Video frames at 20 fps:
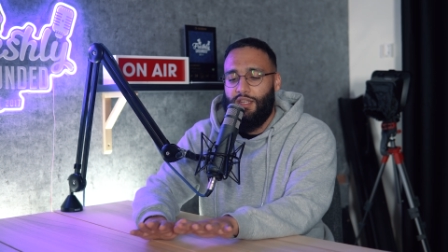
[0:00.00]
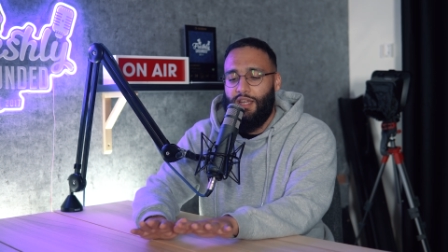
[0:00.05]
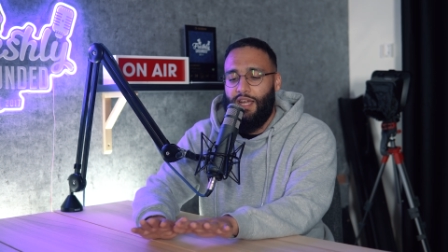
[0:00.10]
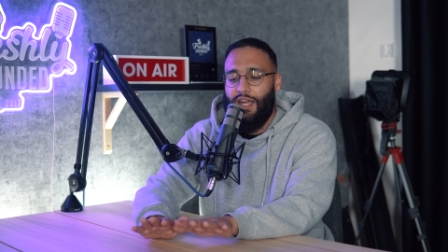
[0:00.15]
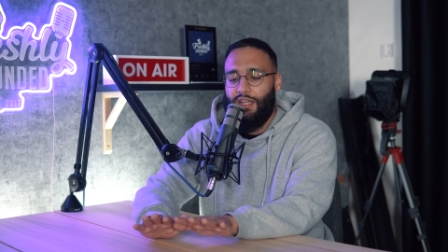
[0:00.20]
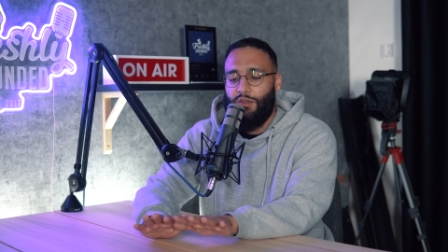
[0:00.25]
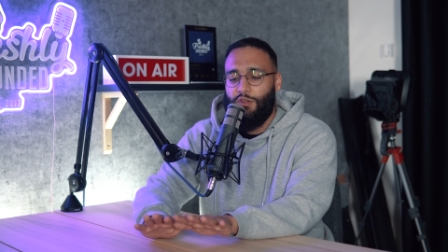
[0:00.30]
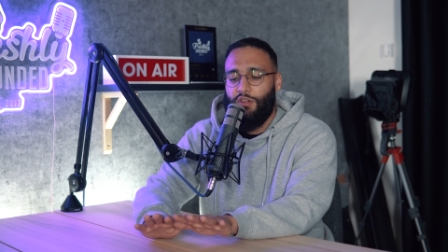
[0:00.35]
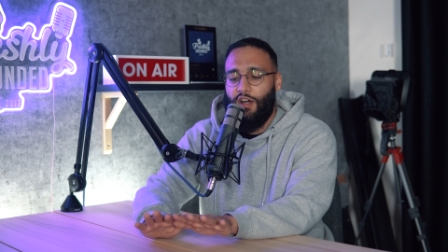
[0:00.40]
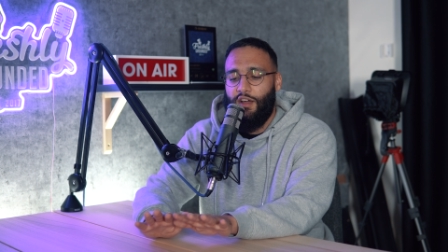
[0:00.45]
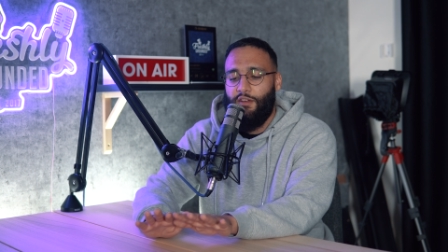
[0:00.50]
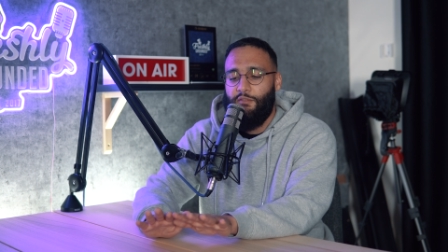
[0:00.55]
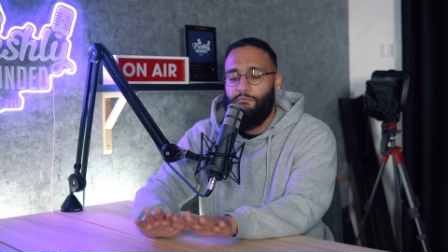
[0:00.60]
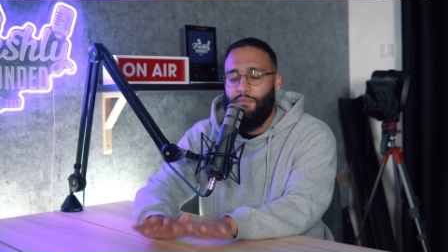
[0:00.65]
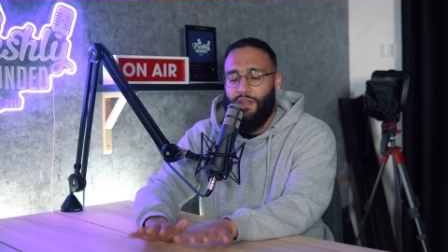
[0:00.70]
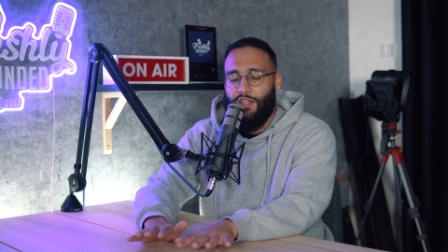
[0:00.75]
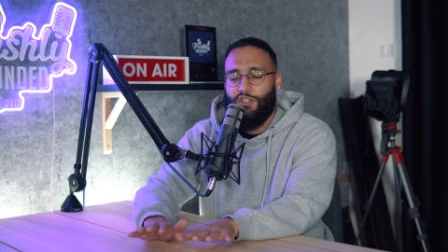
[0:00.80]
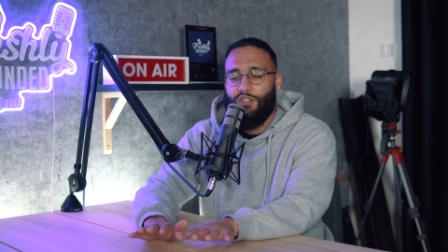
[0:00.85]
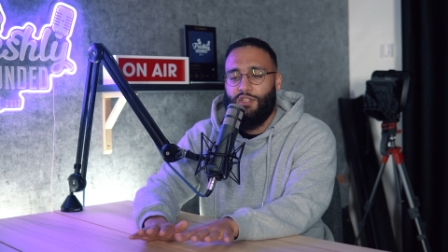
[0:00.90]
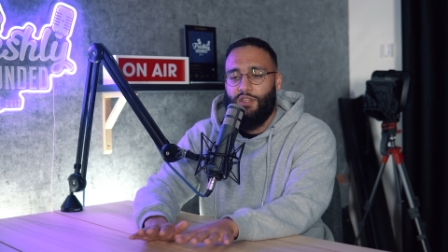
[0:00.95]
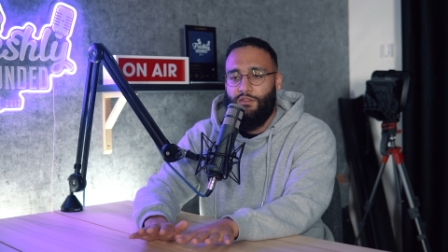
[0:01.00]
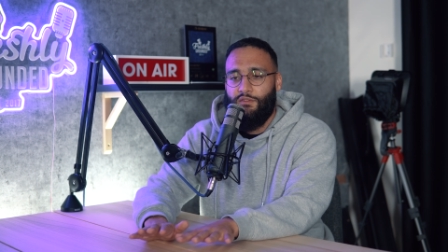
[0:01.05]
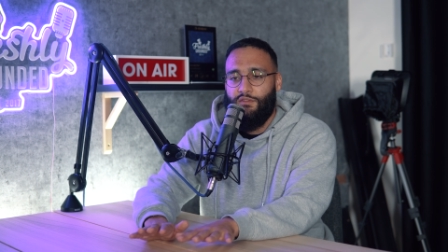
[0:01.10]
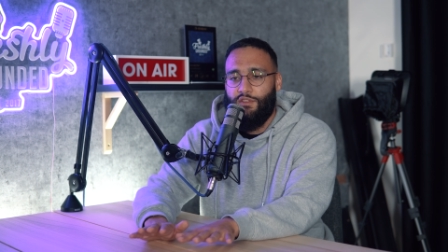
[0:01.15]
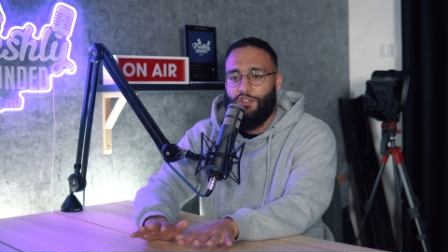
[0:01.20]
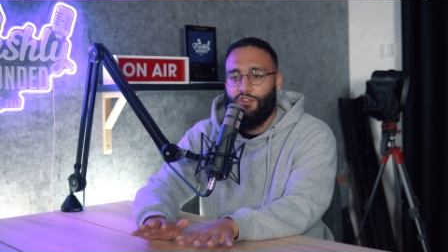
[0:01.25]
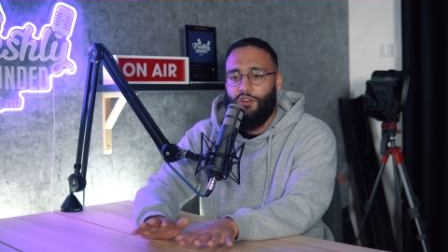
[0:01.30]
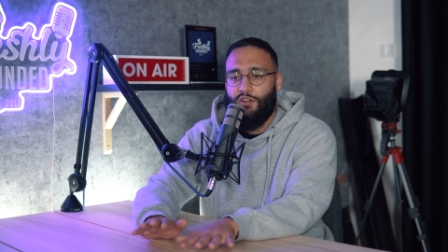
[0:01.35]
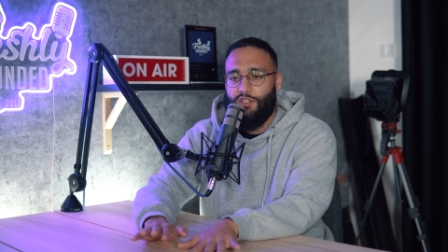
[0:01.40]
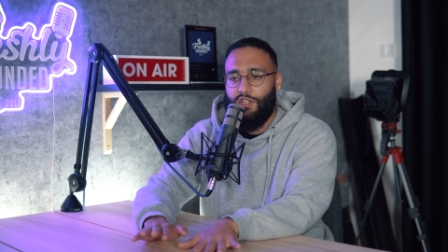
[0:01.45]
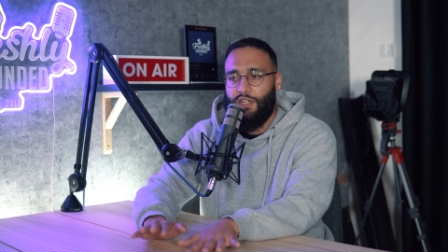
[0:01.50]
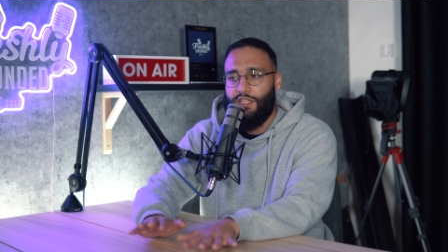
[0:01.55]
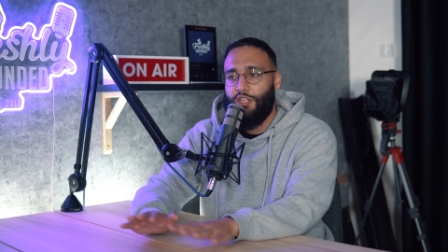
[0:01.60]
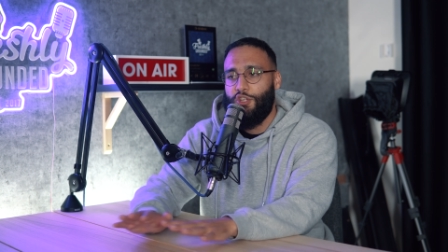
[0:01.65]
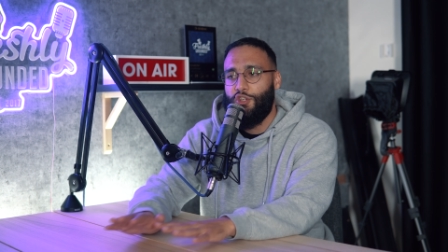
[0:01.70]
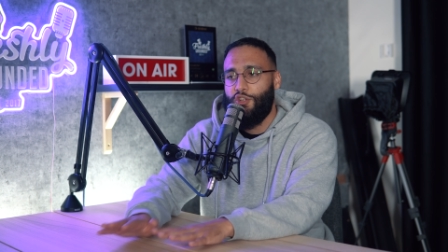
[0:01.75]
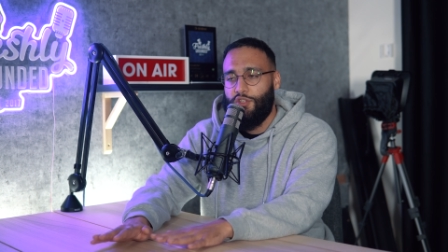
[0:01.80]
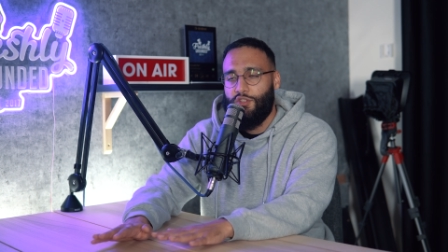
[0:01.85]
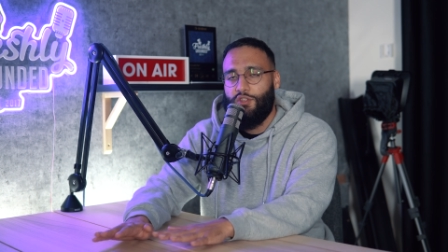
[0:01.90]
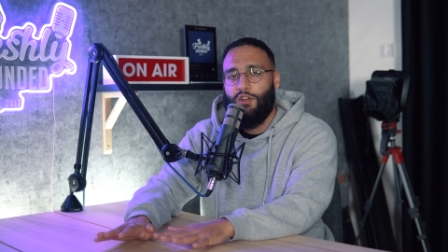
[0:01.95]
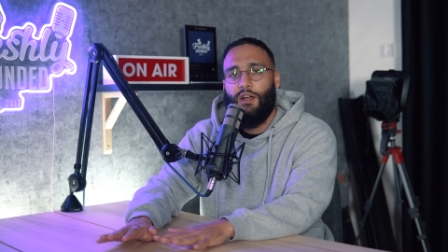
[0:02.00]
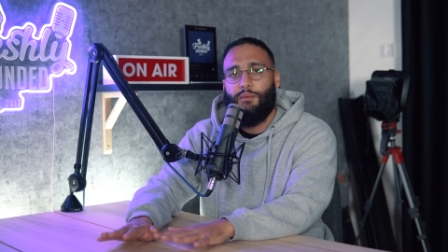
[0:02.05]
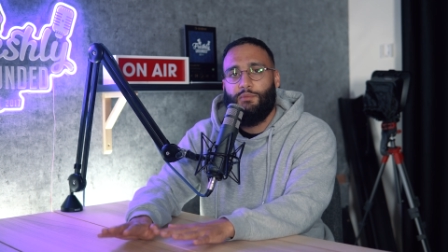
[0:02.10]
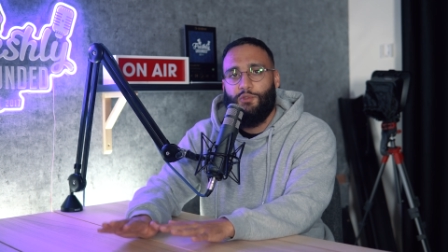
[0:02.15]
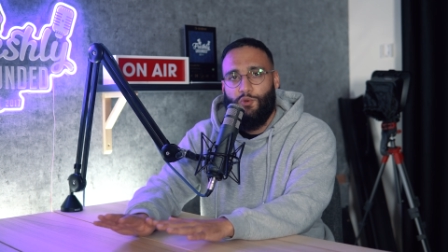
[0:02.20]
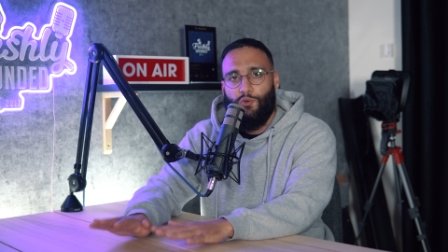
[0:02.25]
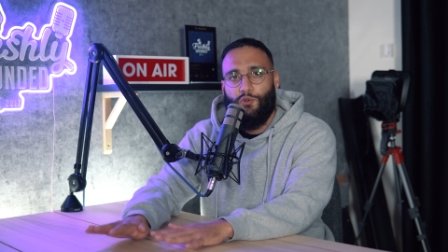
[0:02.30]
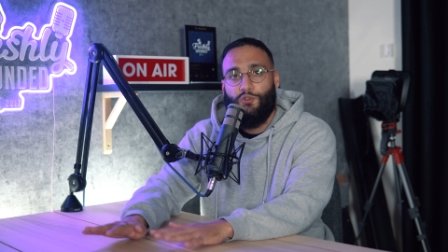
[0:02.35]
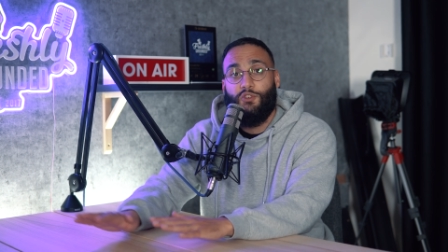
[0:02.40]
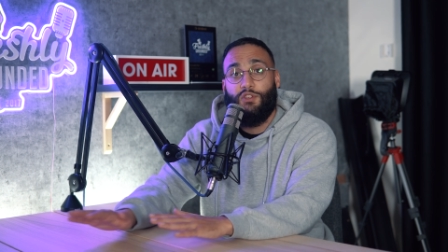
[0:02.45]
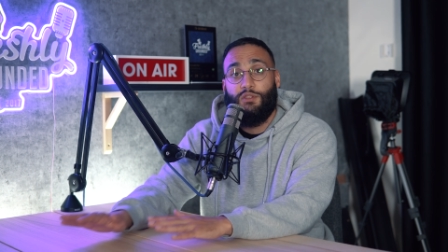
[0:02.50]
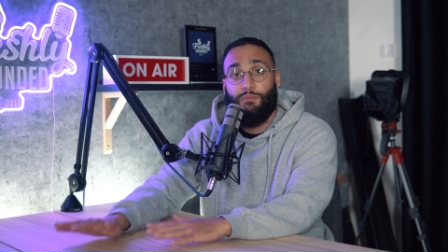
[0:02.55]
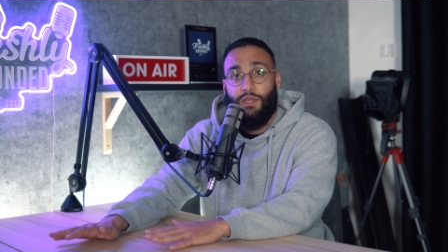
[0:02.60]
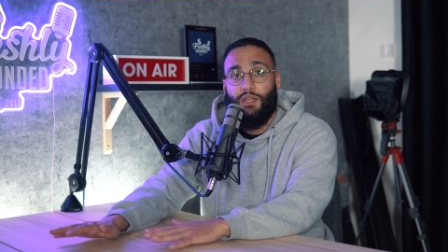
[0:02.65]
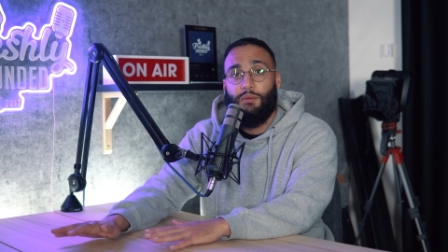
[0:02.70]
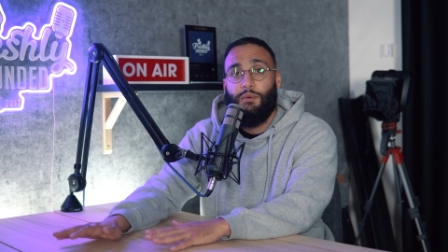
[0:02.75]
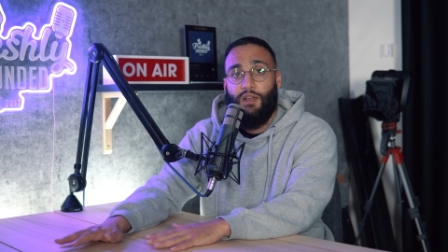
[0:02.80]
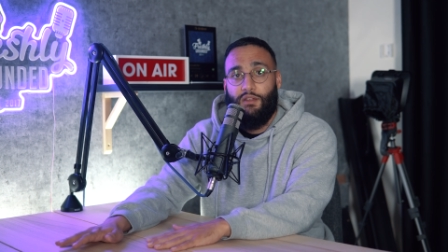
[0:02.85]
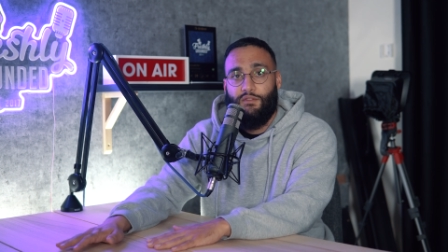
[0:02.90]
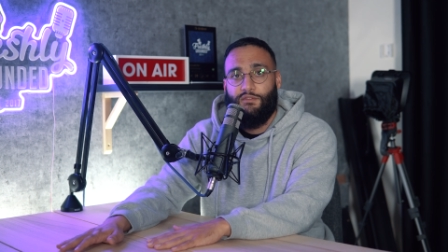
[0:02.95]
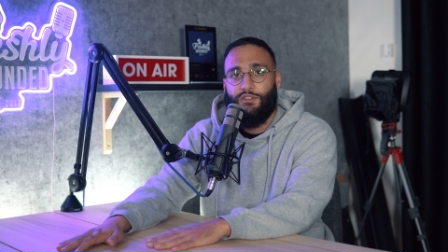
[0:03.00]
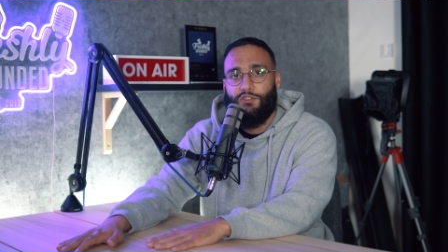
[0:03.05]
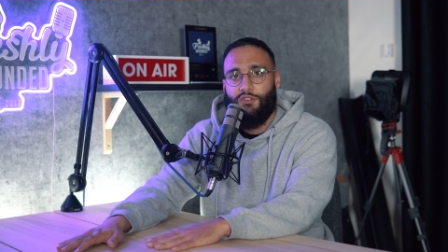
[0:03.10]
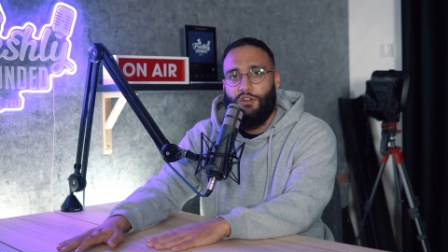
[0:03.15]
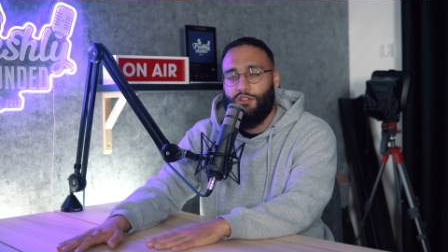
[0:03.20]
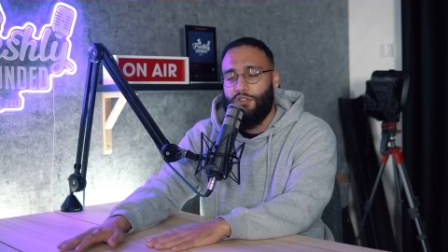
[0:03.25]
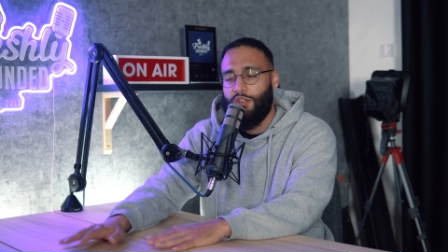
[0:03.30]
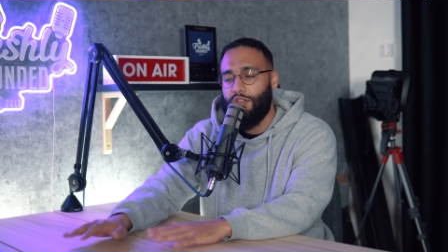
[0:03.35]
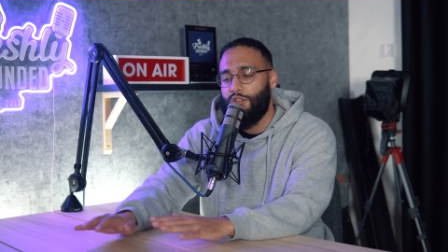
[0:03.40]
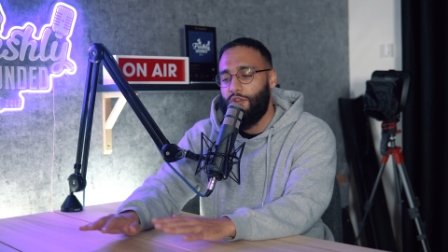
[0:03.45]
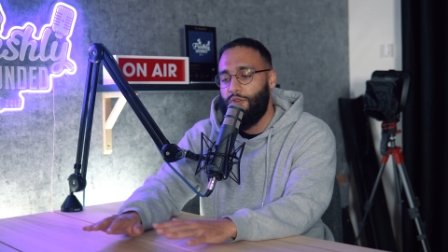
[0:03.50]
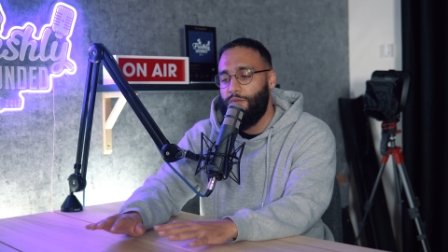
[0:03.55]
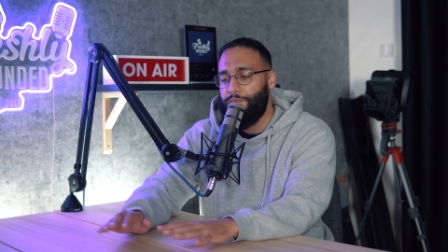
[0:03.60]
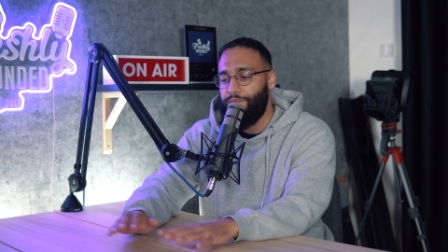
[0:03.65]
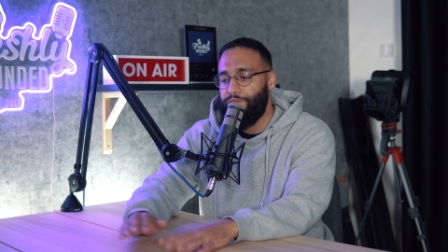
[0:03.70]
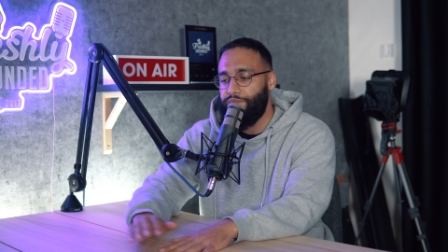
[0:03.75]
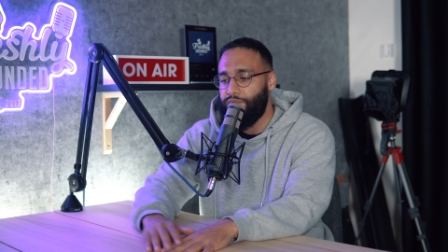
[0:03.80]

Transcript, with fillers: and I've mentioned infrastructure, it's a good time to also speak about infrastructure. So